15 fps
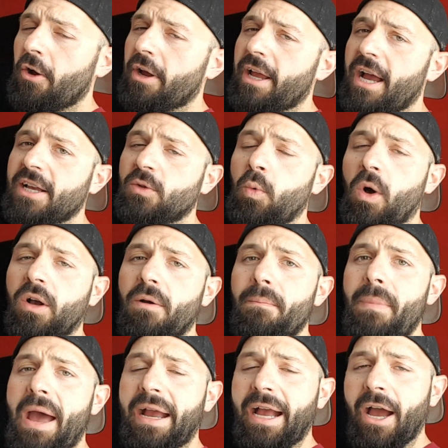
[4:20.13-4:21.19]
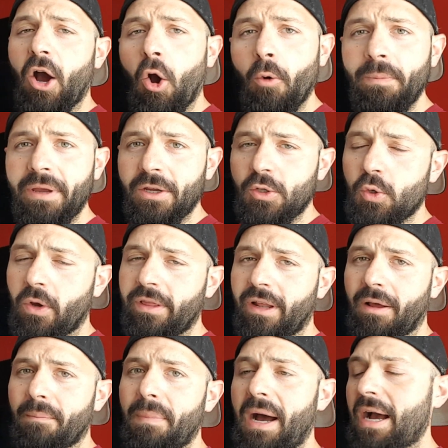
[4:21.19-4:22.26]
alright, guys, welcome back. I hope you enjoyed that
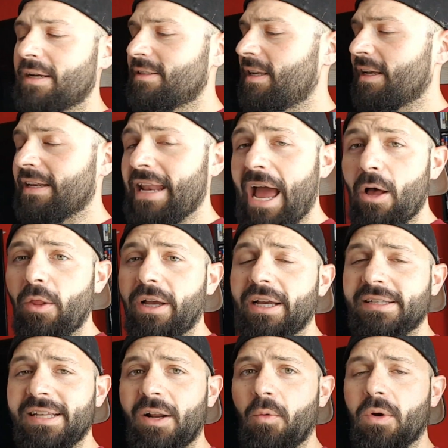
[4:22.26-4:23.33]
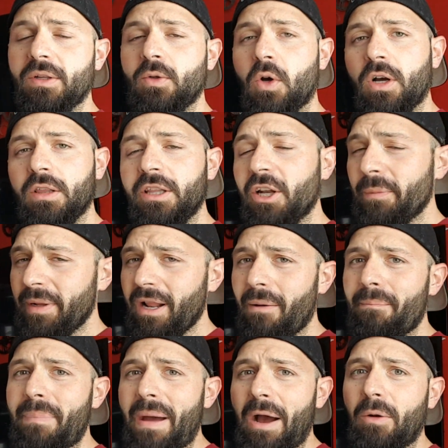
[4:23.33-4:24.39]
unboxing. Now, like I said, I want to talk a little bit
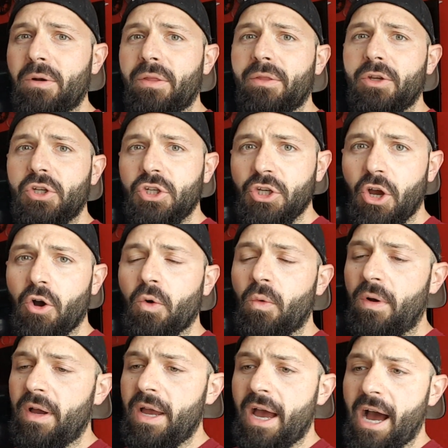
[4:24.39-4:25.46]
about the show.